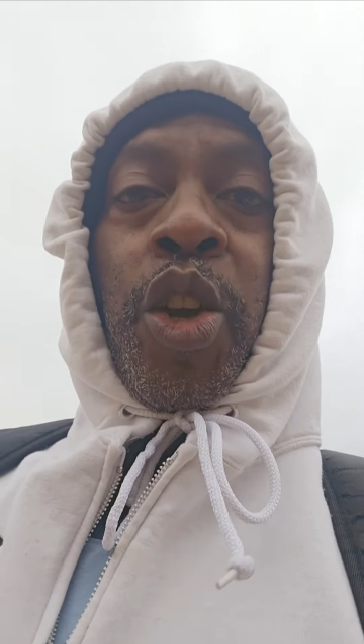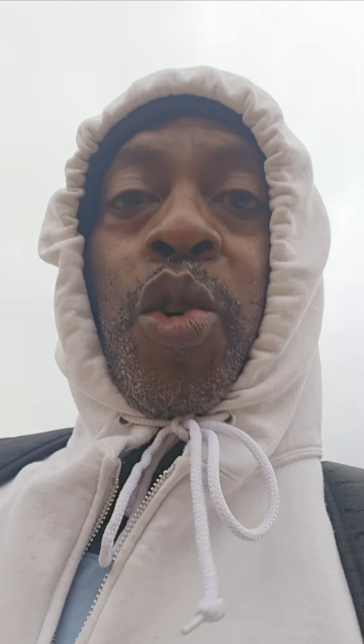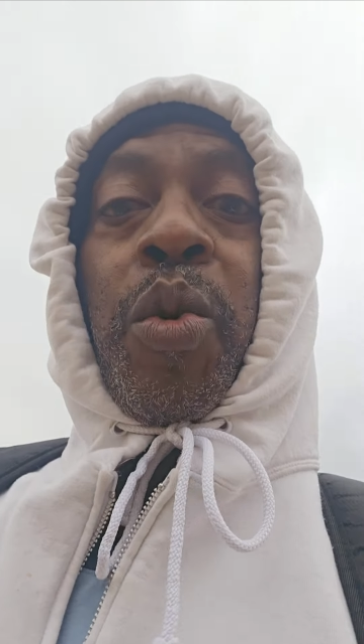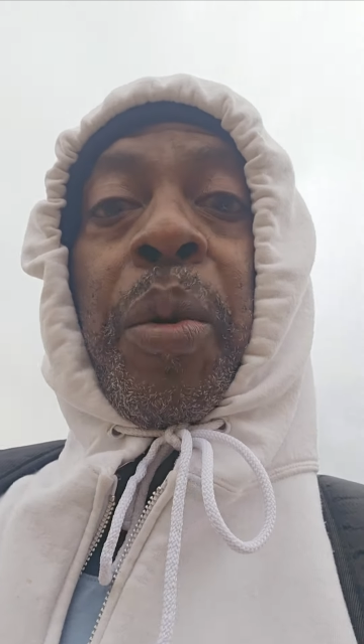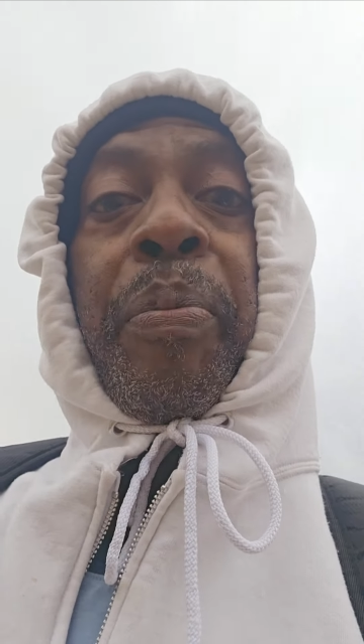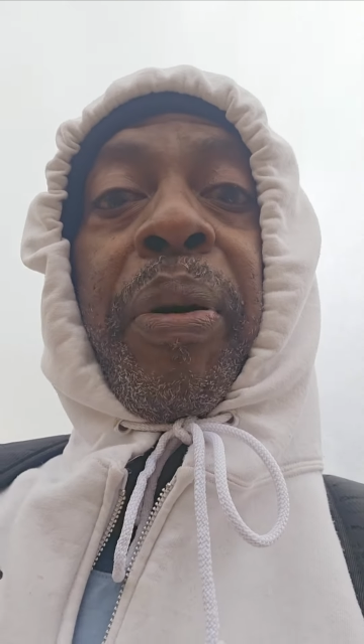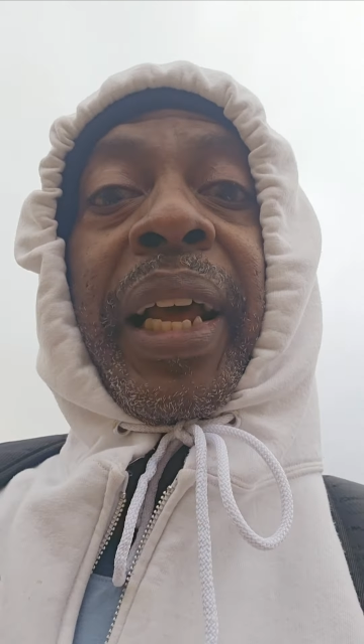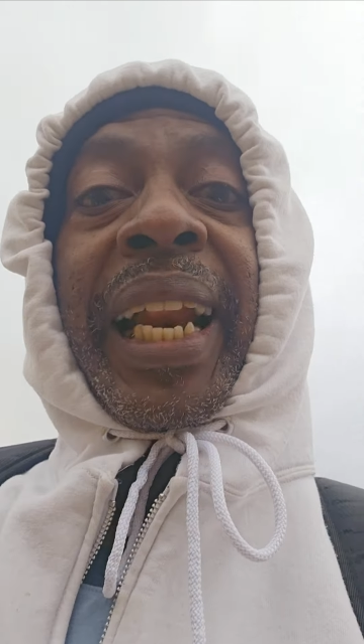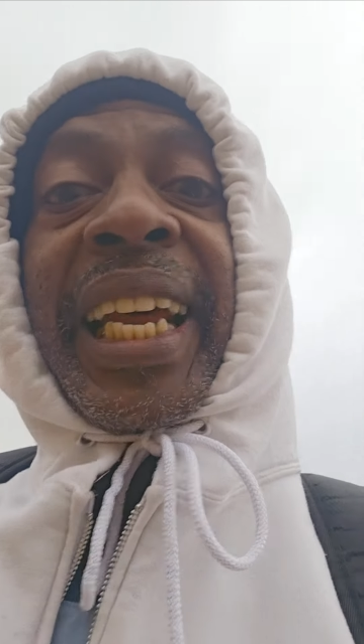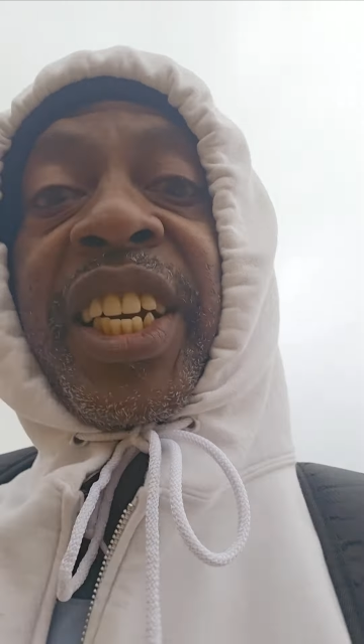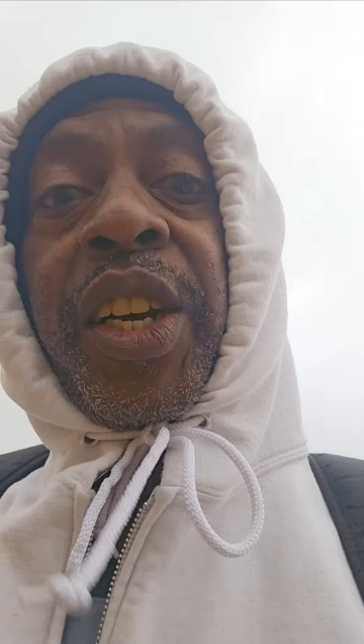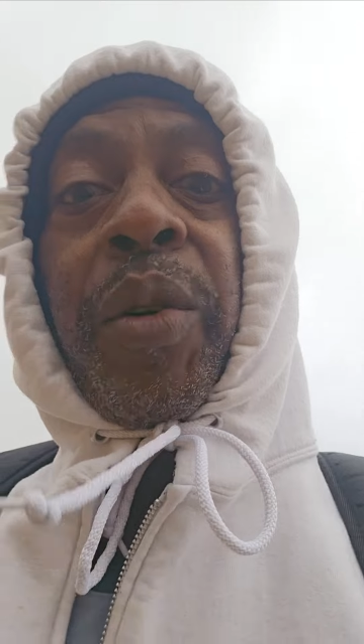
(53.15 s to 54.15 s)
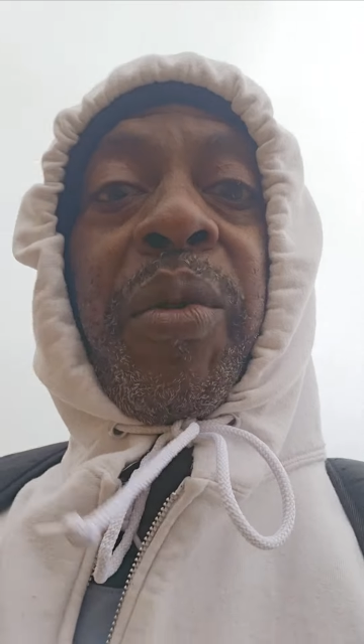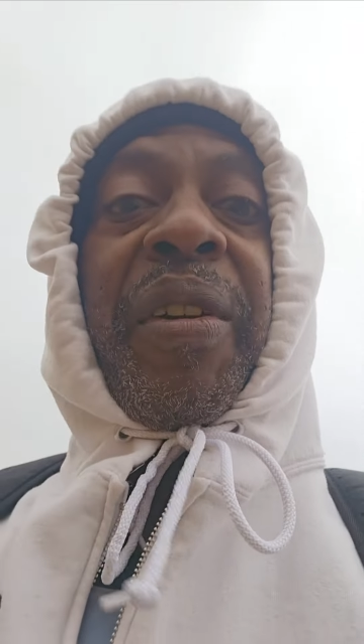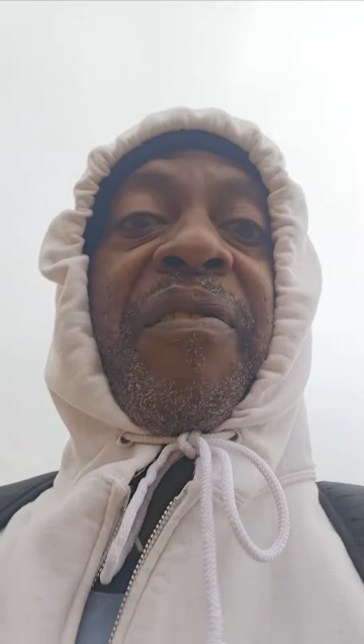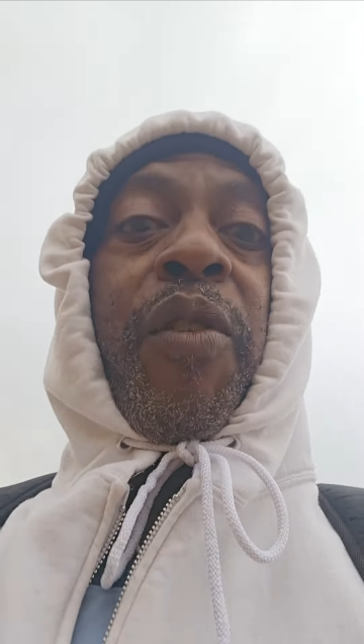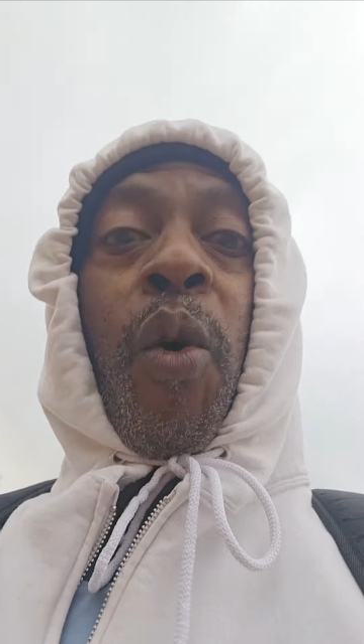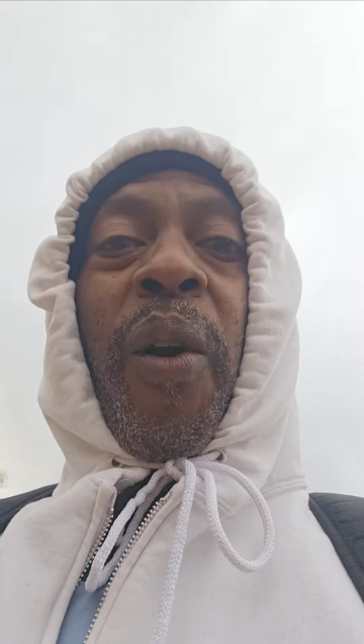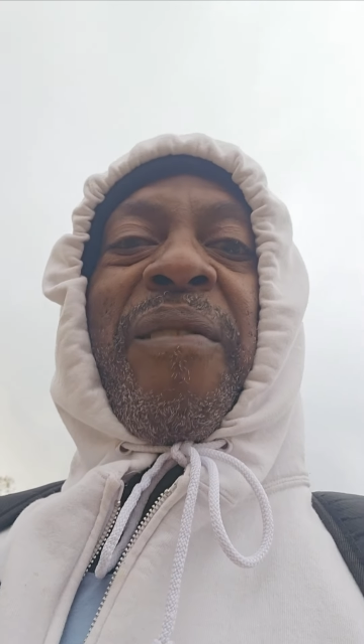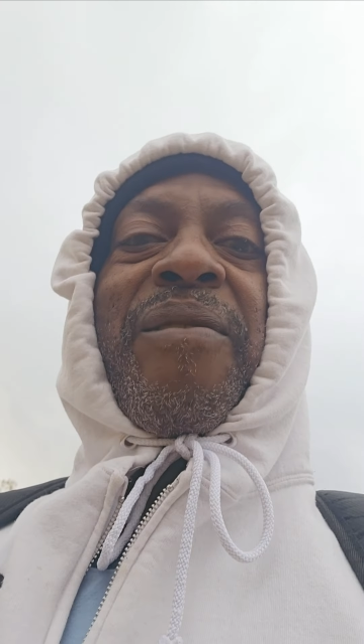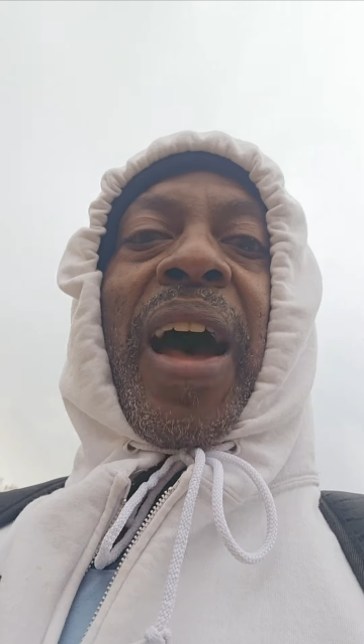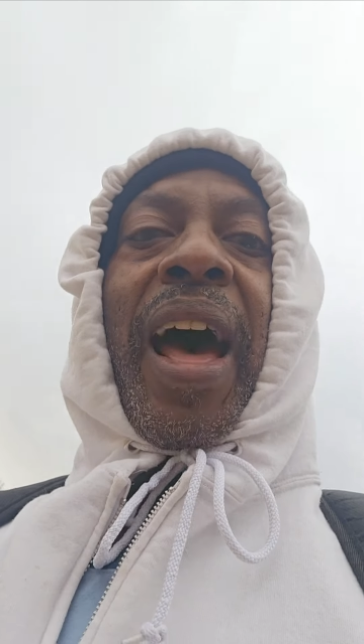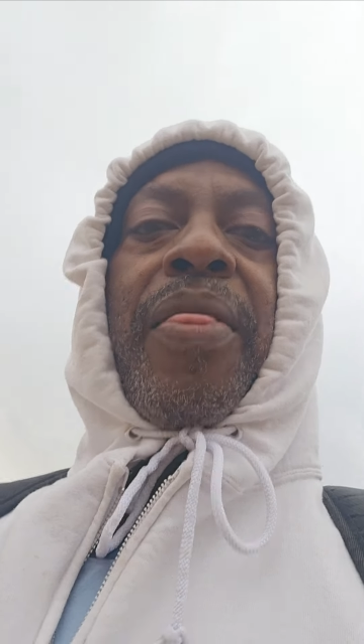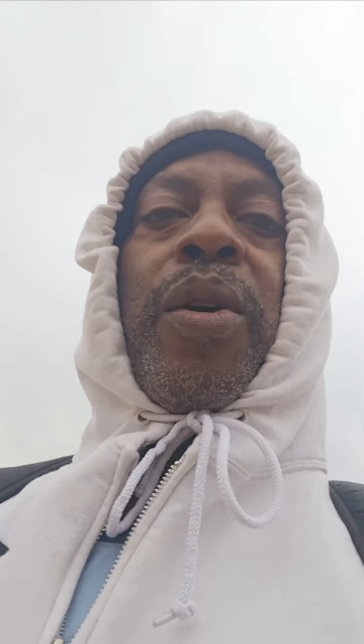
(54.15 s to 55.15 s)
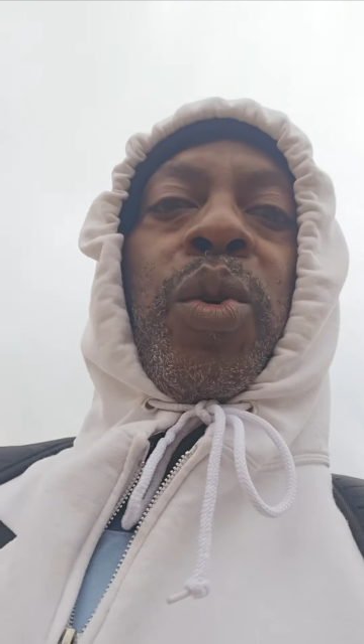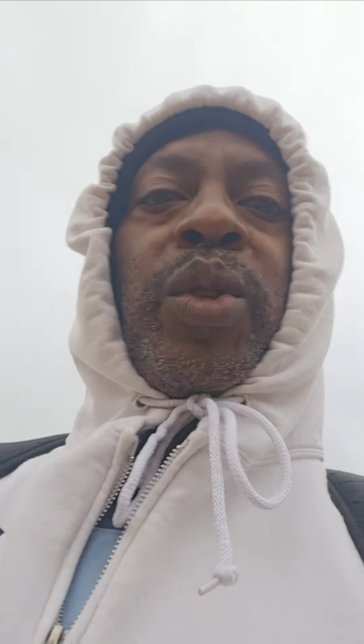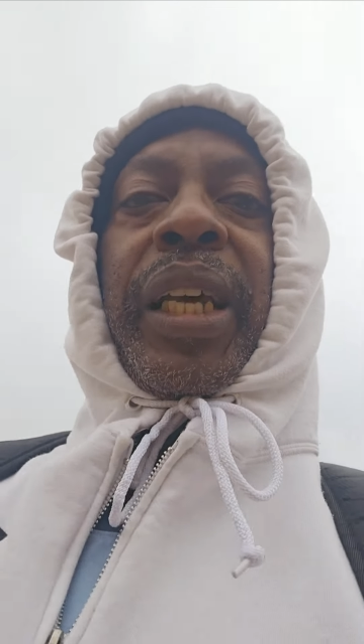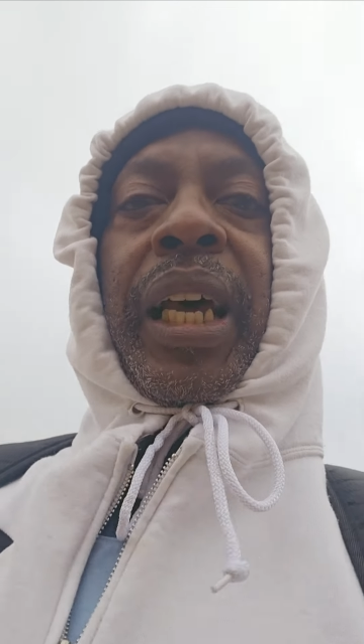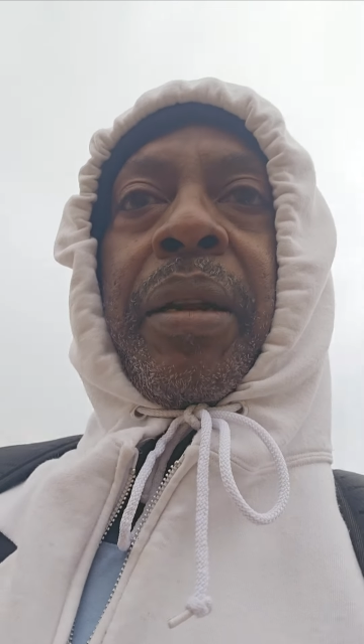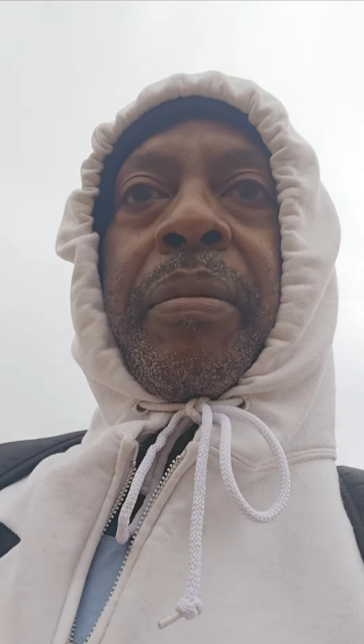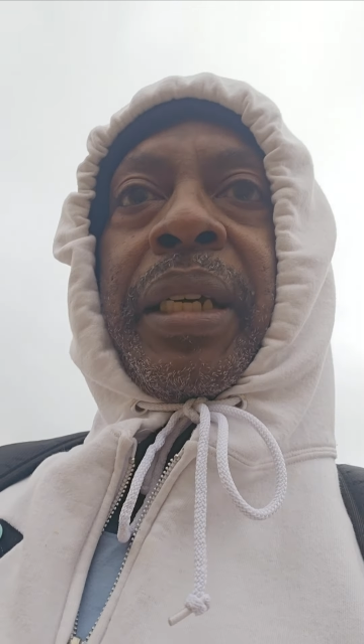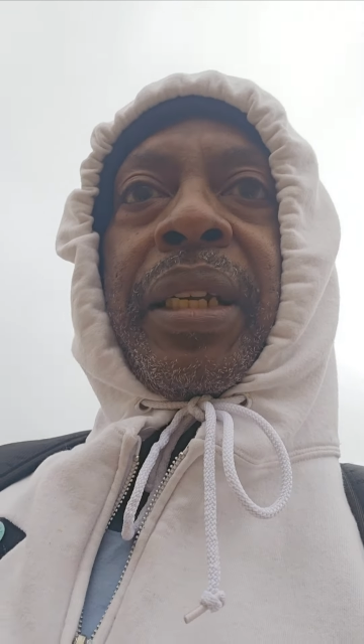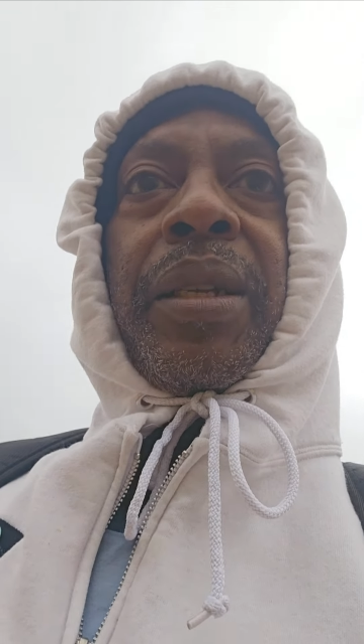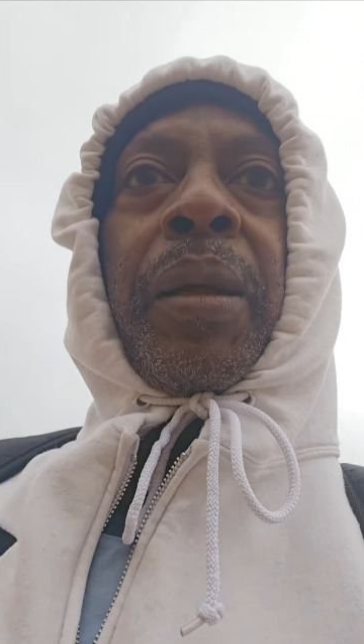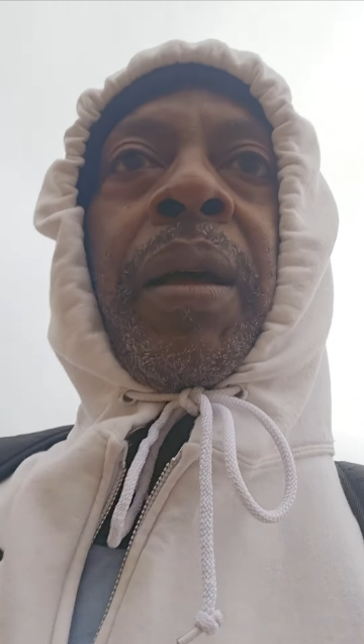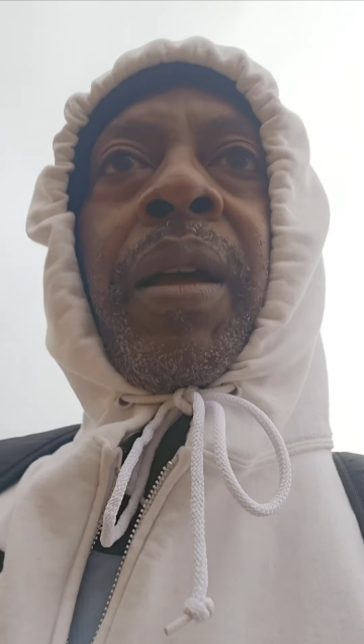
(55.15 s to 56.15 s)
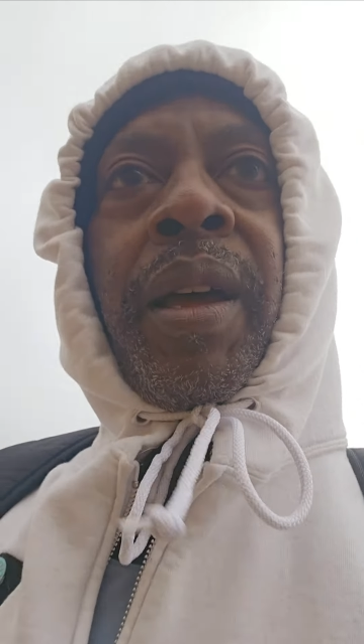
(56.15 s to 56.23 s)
You replenish and refortify those elements